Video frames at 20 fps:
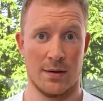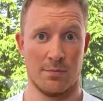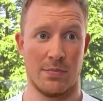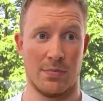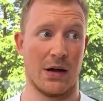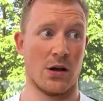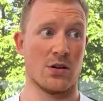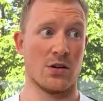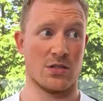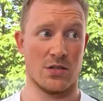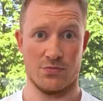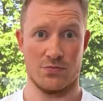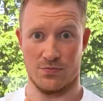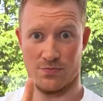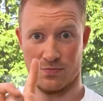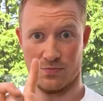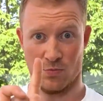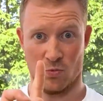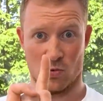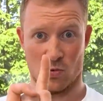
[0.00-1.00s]
because of
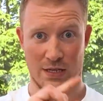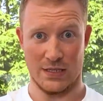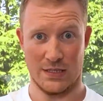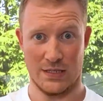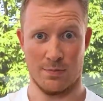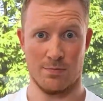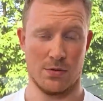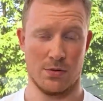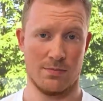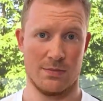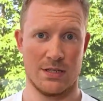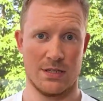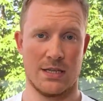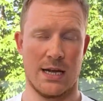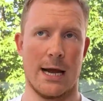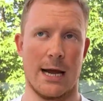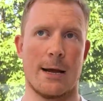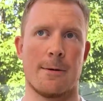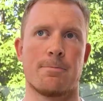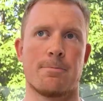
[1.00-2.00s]
one simple mistake.